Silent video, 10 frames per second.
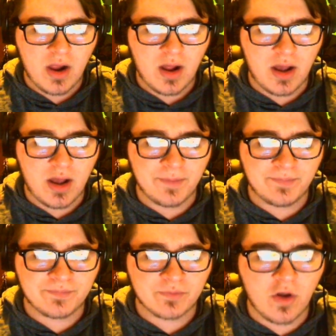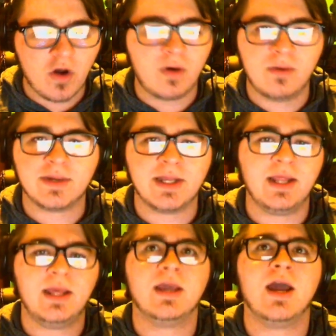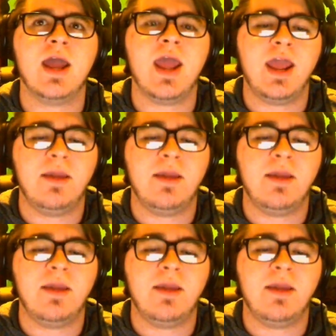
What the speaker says: oh, Canadian Guy A